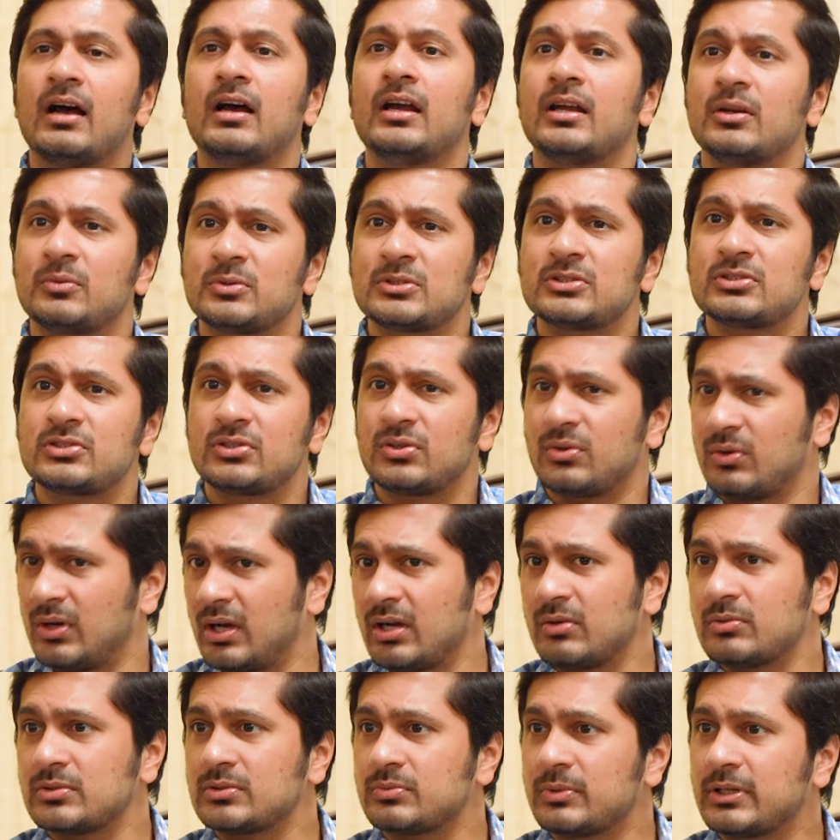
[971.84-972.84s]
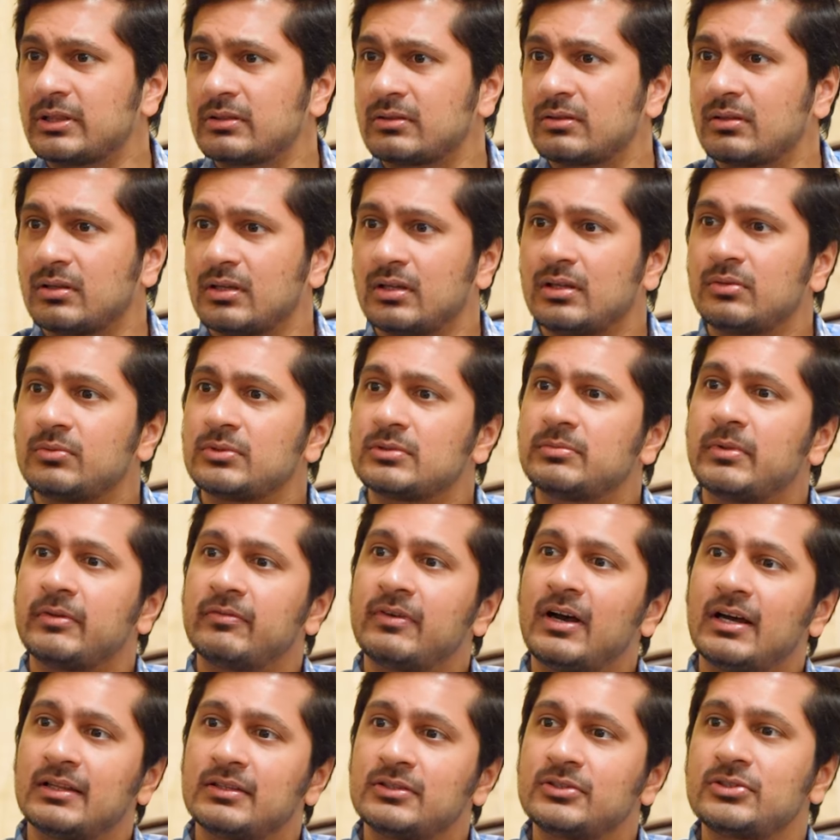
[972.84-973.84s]
It was a show. It was my
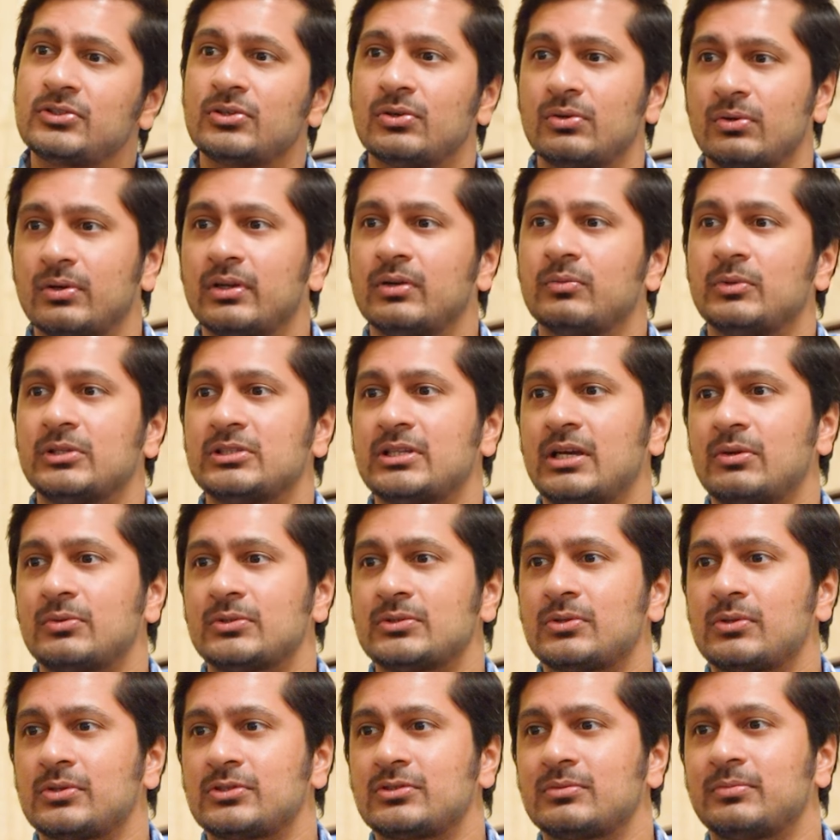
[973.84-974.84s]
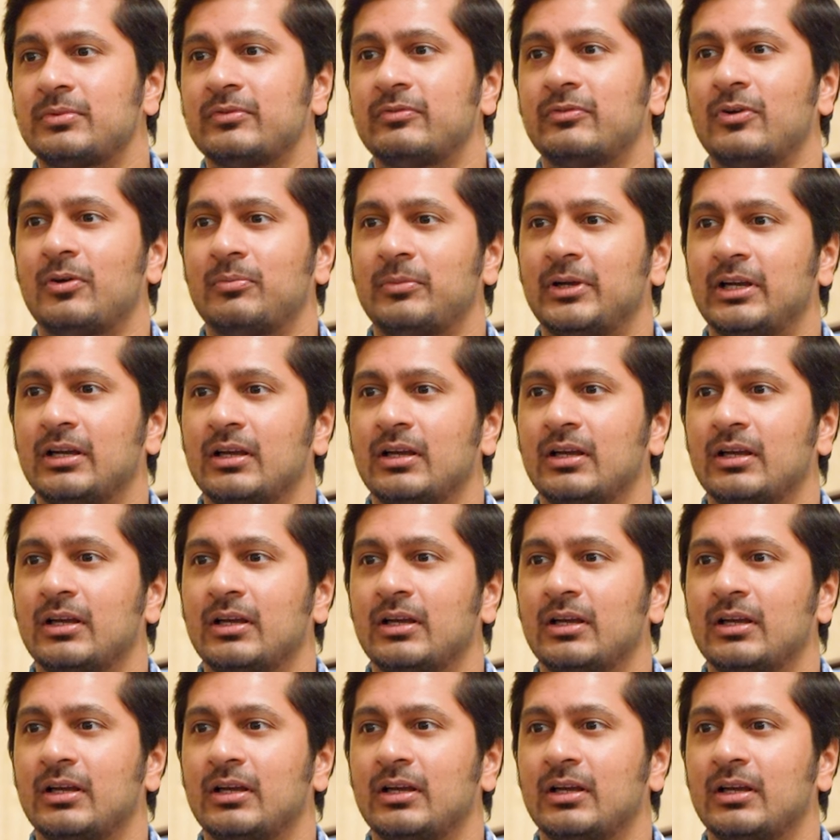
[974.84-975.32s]
father's show in which I was also performing.